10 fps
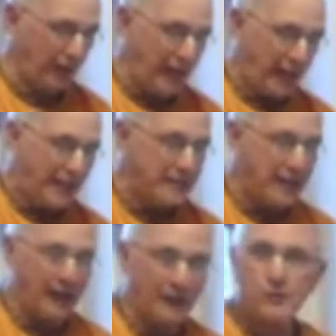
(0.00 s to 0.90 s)
And
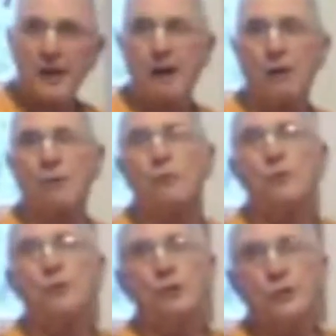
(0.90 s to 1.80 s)
that's how
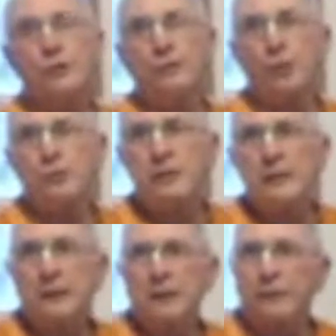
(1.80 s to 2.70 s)
the devotee
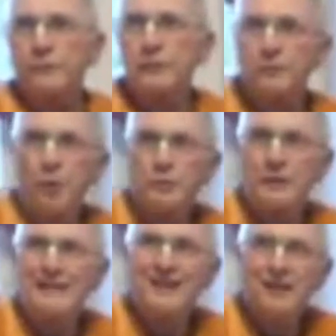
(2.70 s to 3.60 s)
lives. The
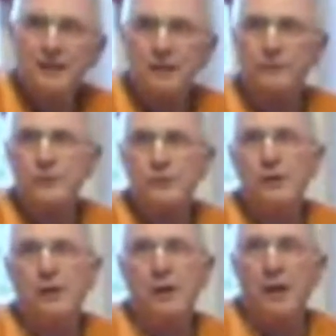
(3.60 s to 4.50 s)
devotee lives
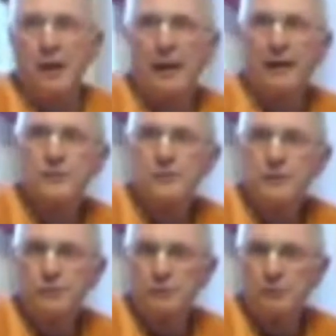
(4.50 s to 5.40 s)
as an
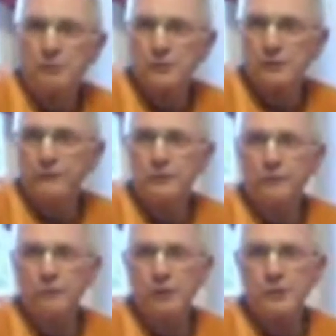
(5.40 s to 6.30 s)
eternal servant of
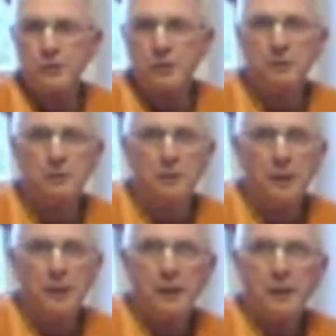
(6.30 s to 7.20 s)
Krishna.
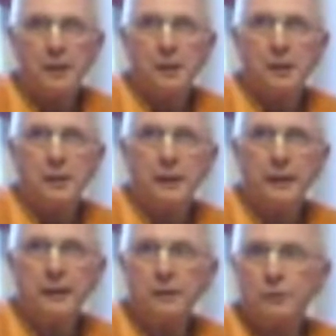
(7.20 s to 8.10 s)

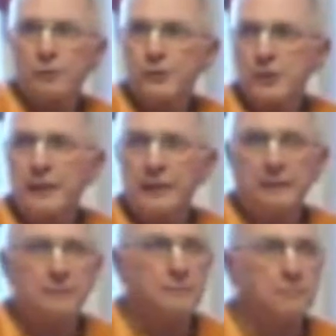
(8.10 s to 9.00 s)
He or she
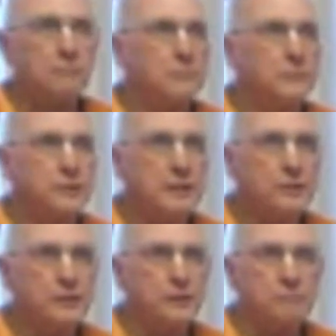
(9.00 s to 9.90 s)

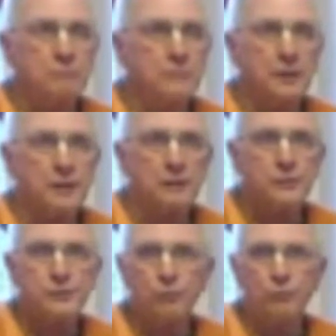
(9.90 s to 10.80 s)
sees that there
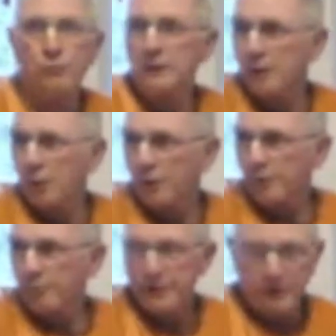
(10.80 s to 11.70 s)
is really no other
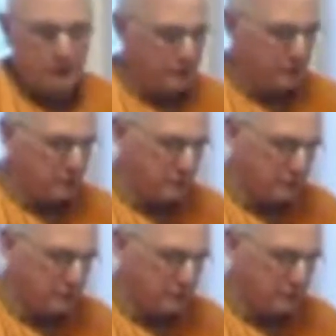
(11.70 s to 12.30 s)
business.